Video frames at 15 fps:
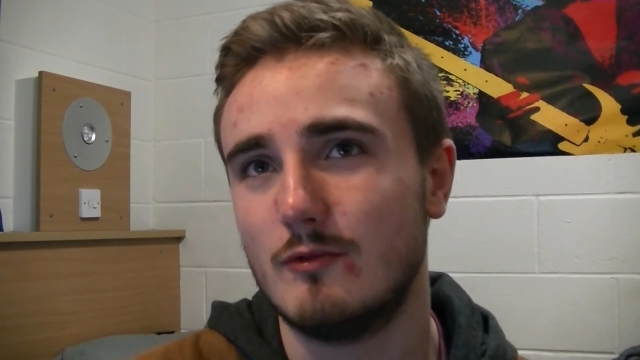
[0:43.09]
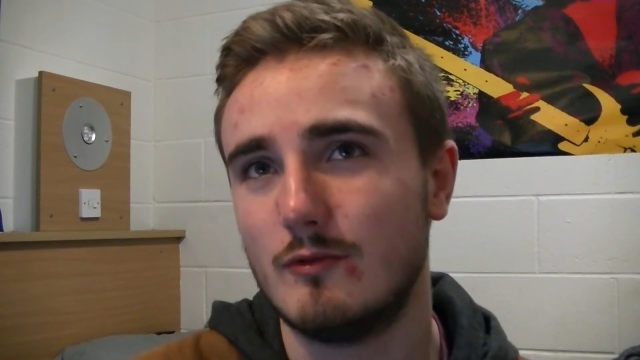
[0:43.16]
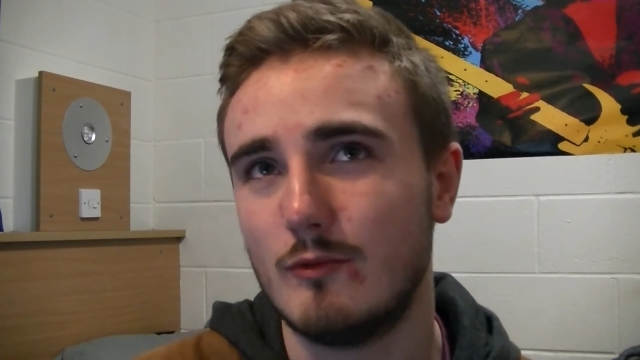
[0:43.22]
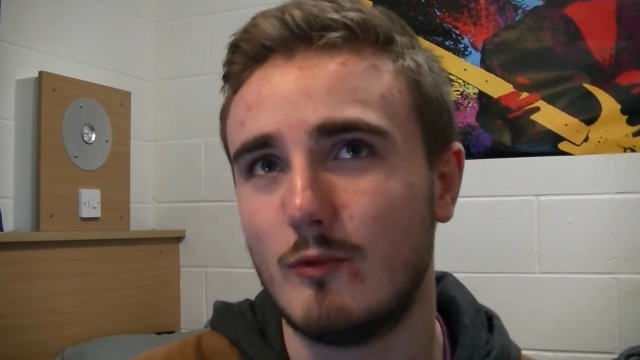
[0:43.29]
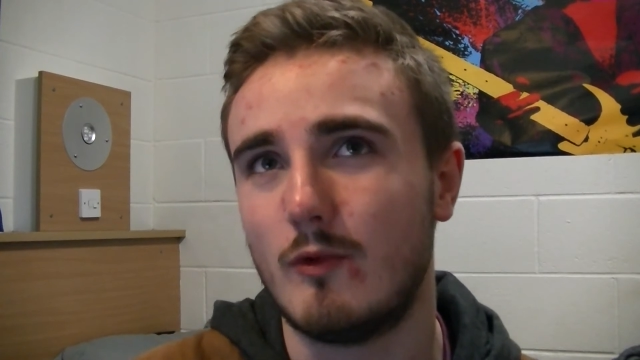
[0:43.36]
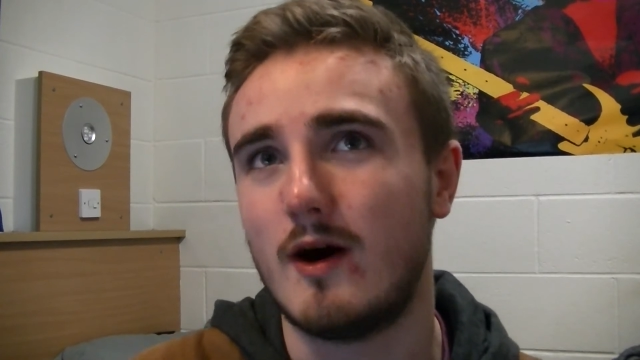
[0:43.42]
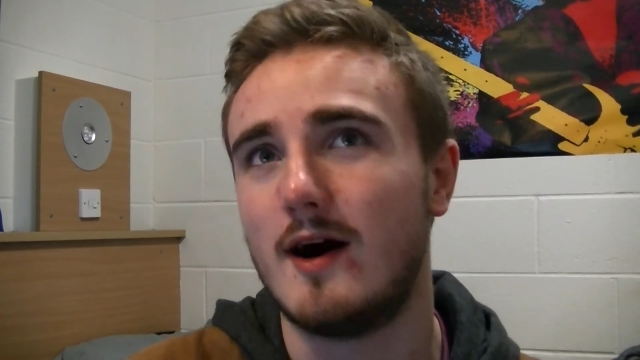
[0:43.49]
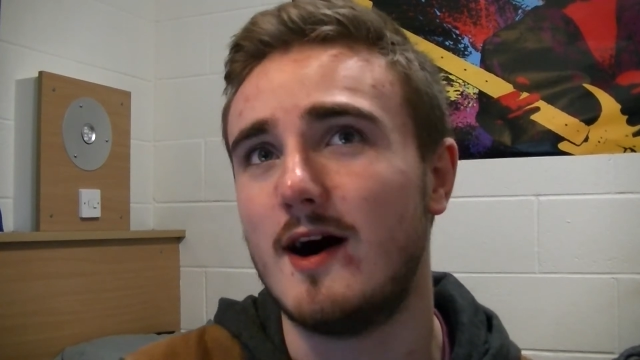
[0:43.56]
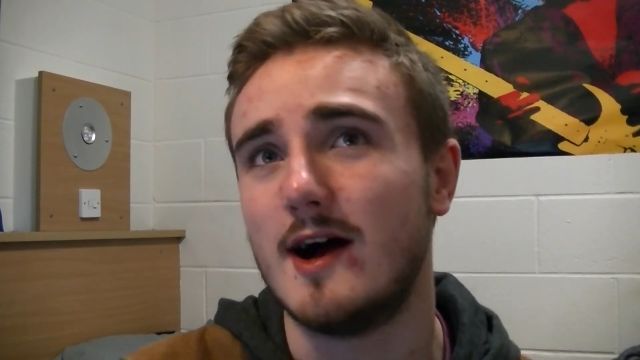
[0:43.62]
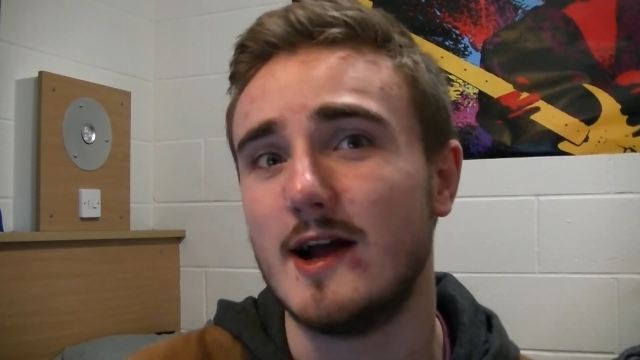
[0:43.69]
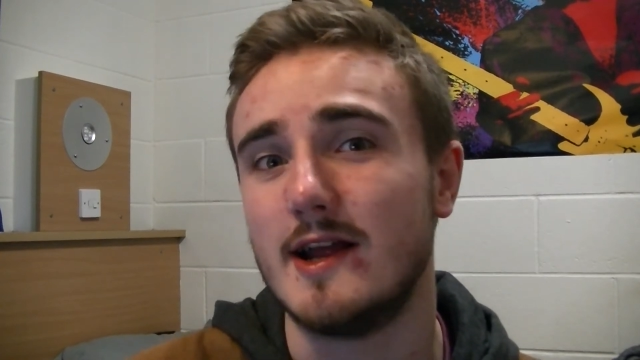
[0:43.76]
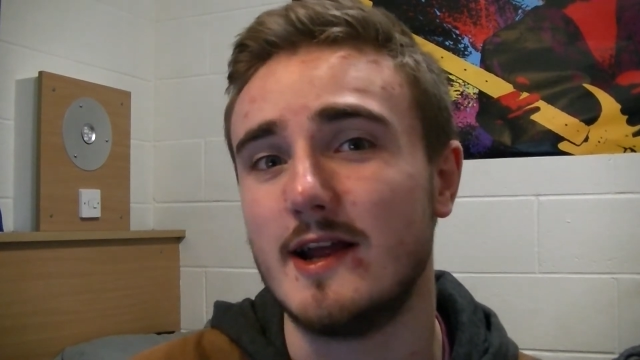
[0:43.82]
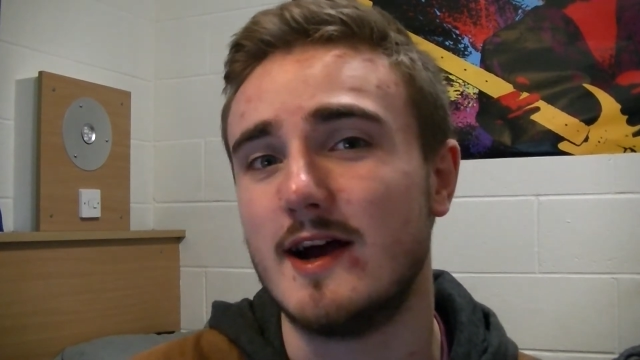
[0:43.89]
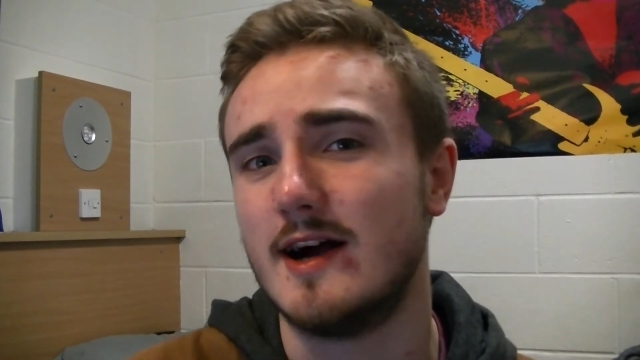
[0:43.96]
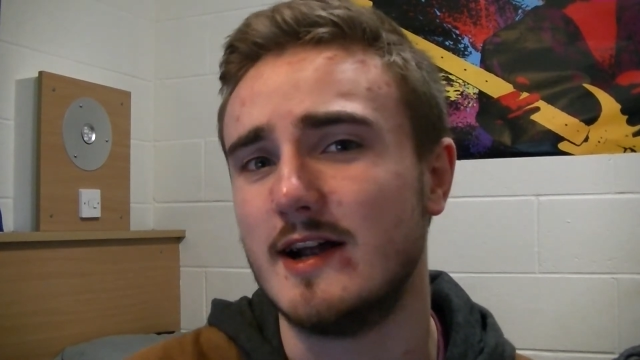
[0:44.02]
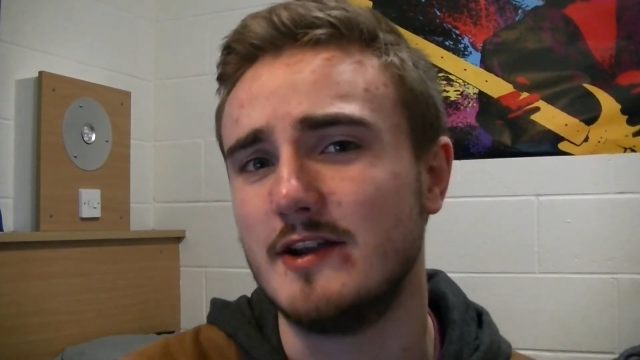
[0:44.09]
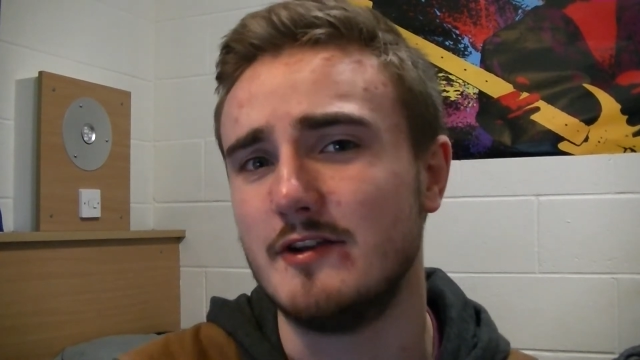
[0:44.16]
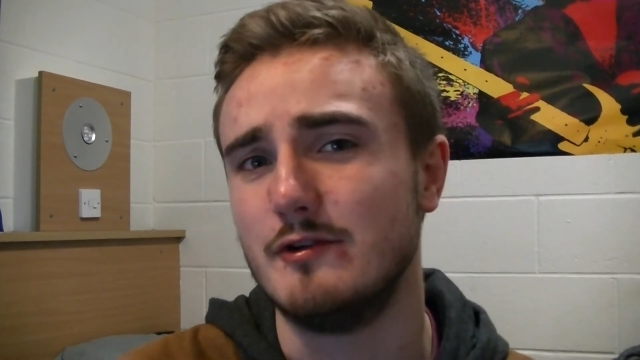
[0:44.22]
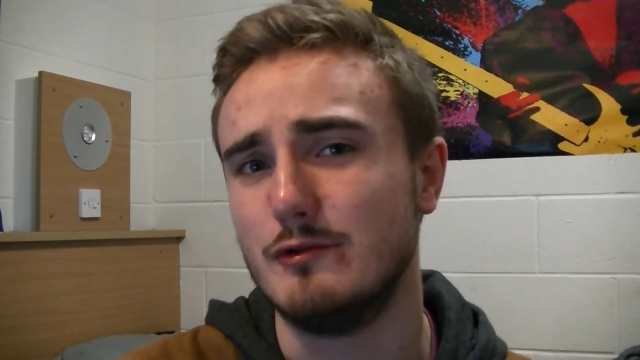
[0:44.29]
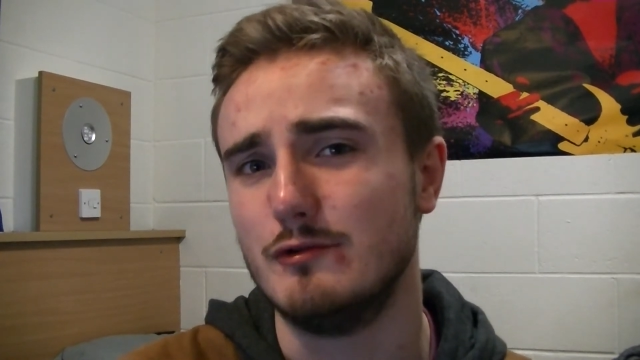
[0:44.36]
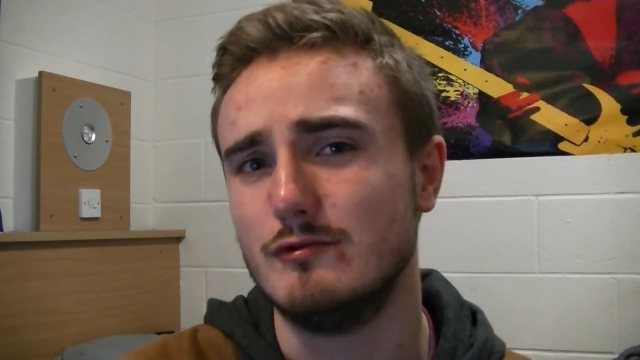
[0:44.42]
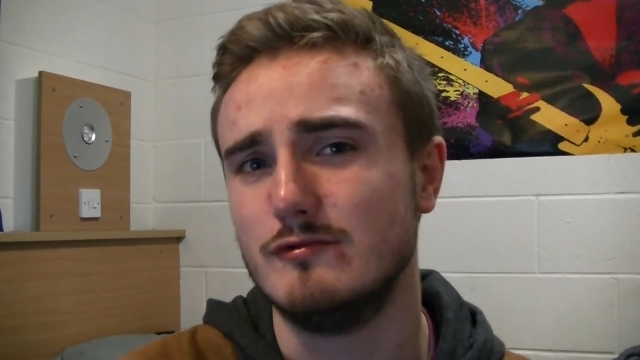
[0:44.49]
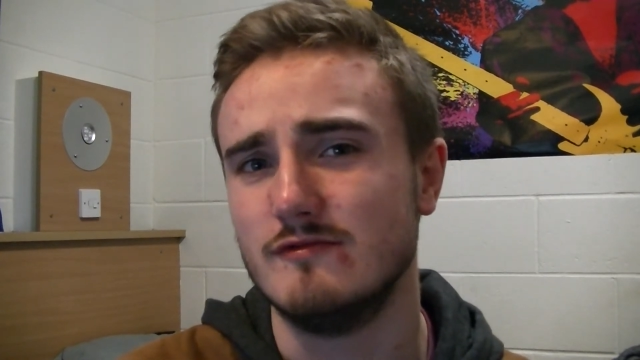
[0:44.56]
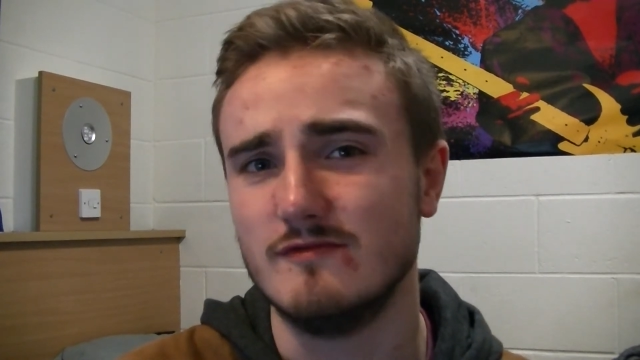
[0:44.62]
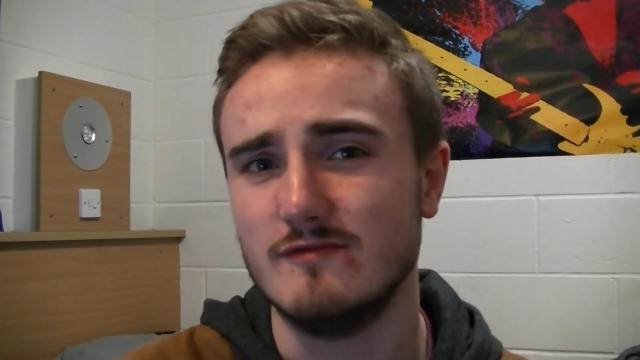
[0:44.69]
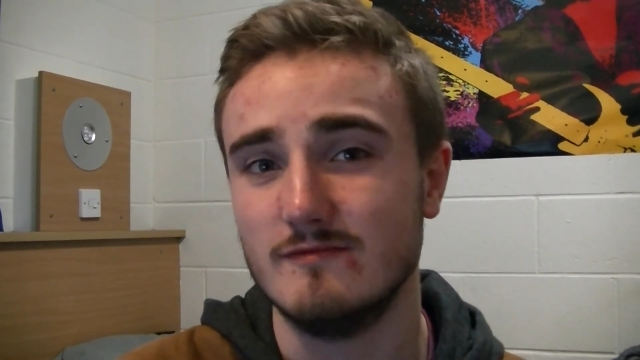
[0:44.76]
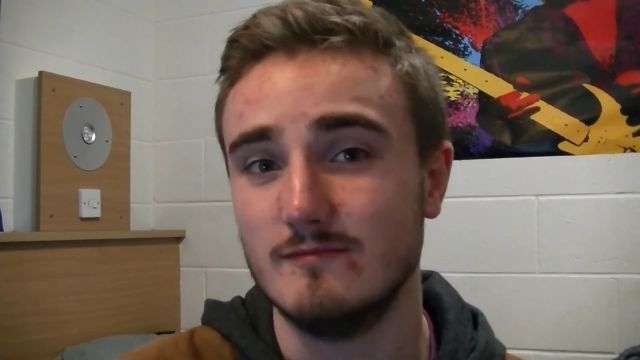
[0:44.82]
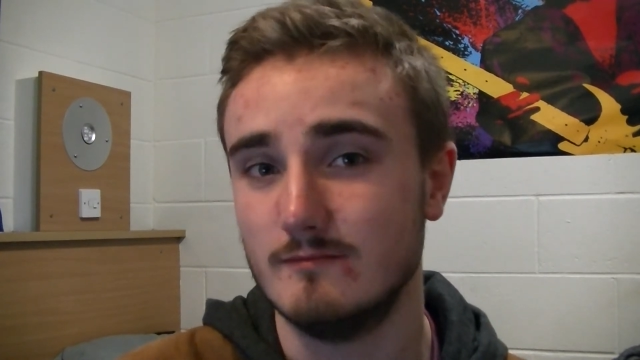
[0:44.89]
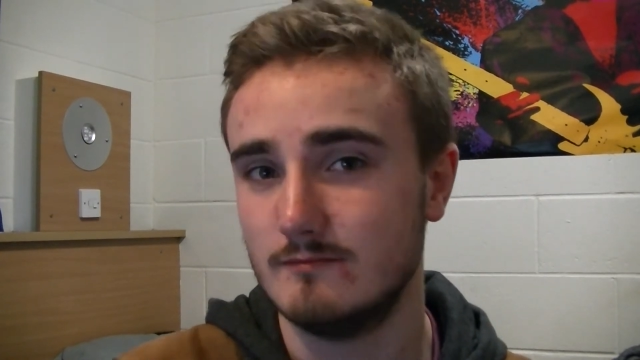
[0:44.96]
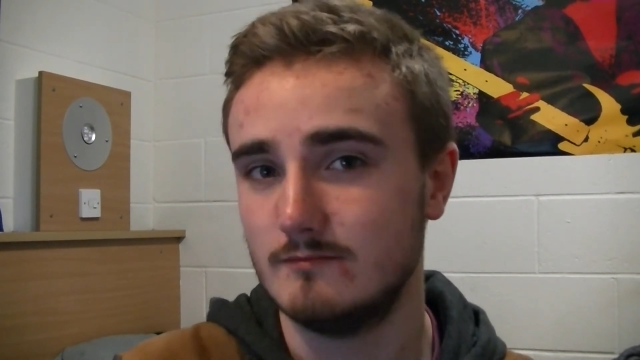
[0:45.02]
why I do
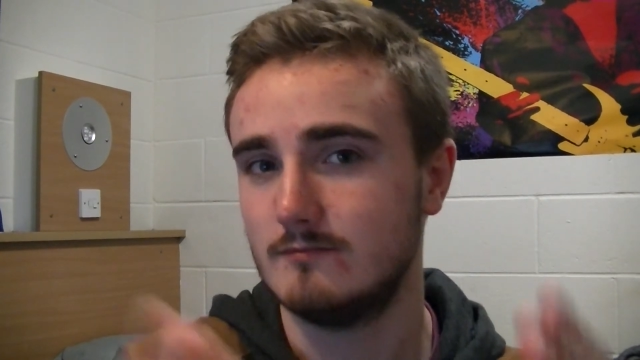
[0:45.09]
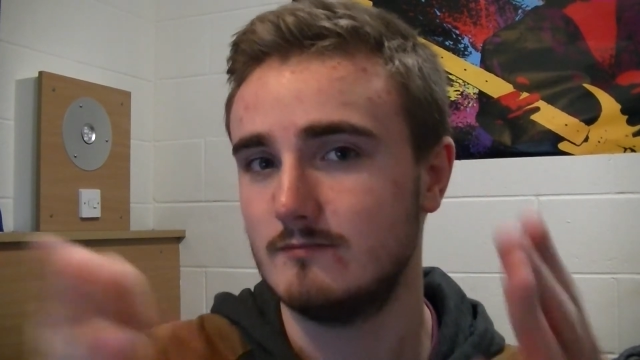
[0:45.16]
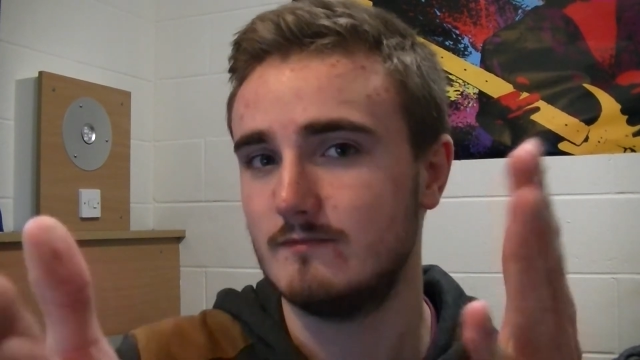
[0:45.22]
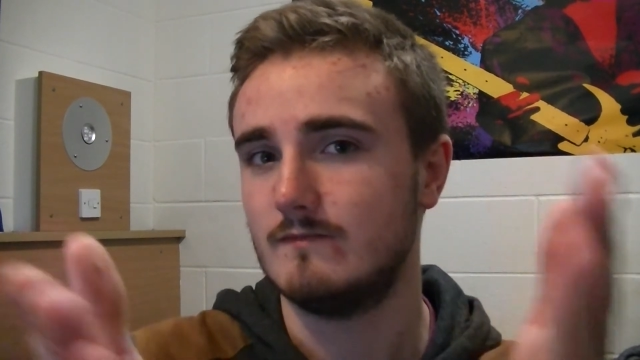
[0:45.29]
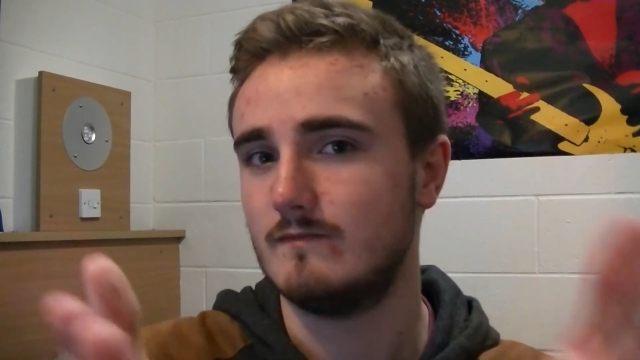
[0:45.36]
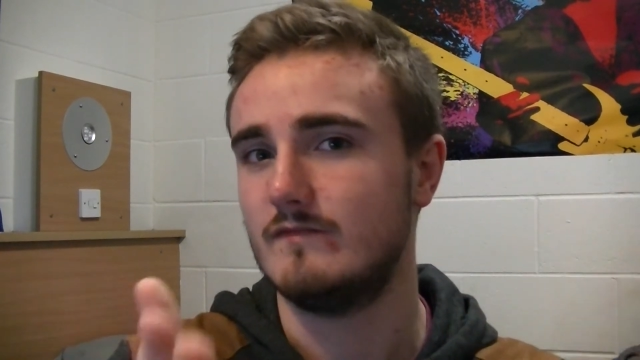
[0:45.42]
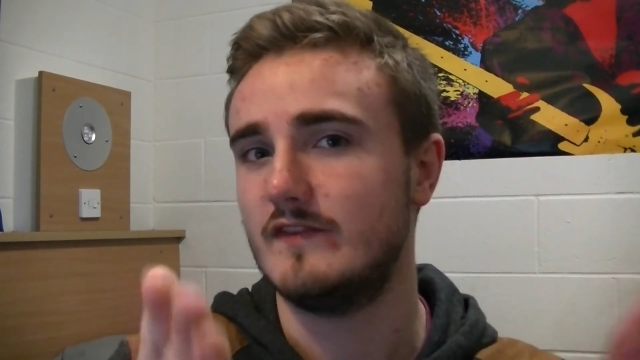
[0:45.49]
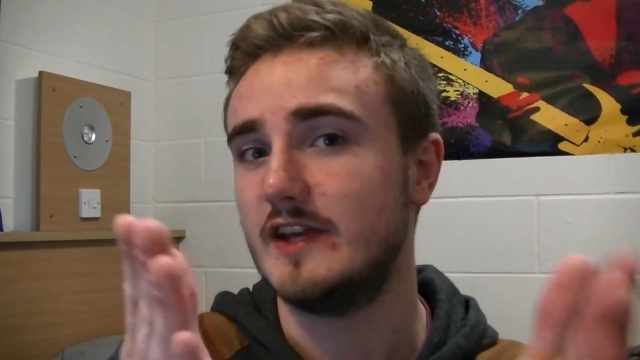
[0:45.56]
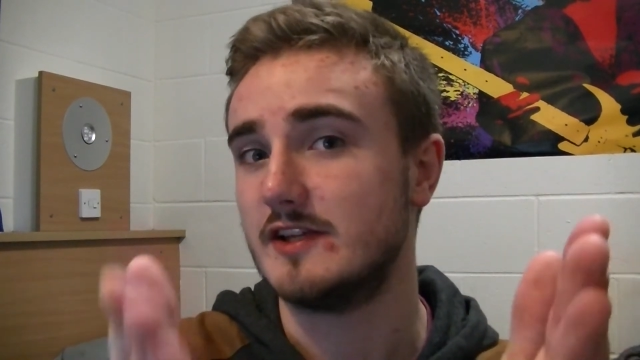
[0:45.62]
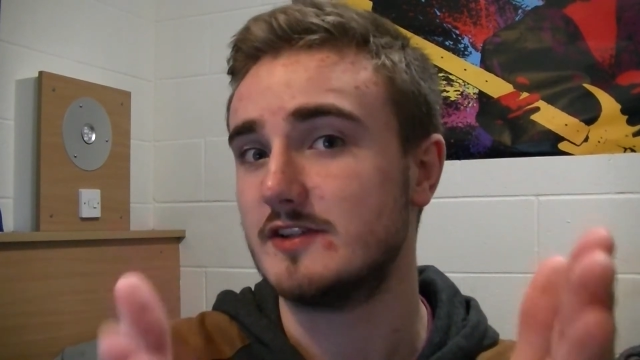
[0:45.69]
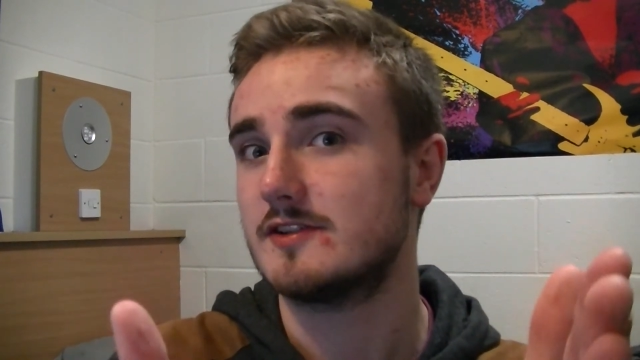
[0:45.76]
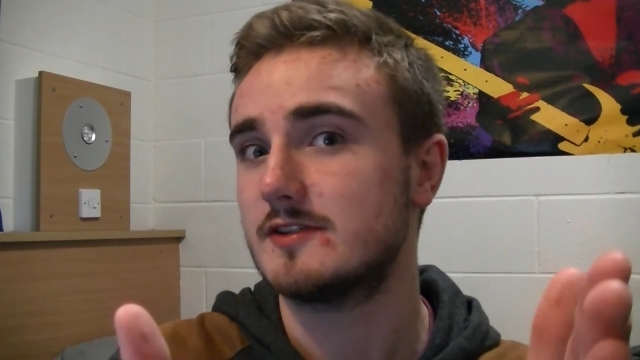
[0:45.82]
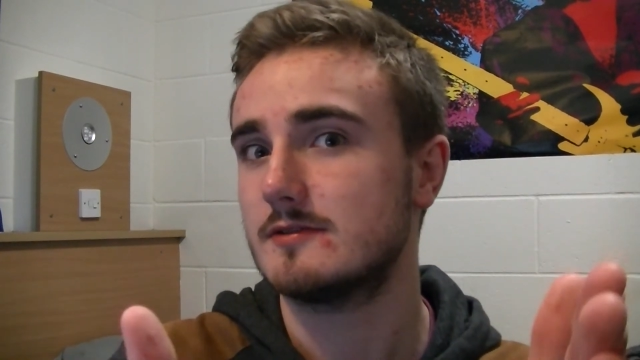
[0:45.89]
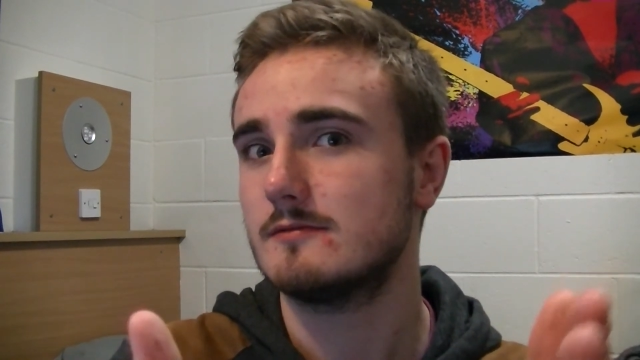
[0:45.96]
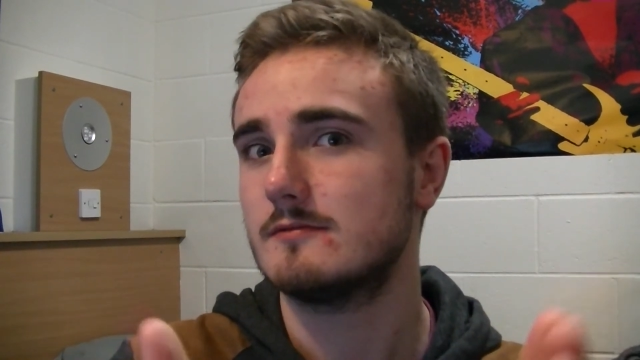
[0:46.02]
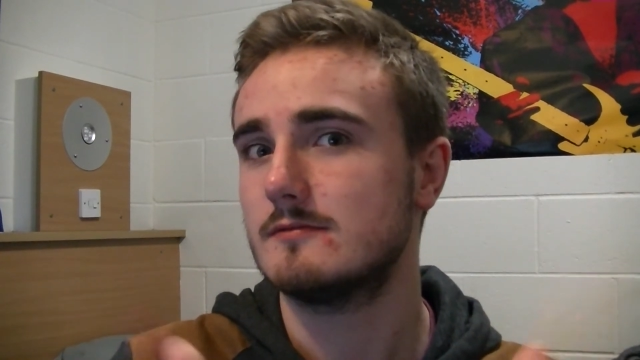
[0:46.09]
this.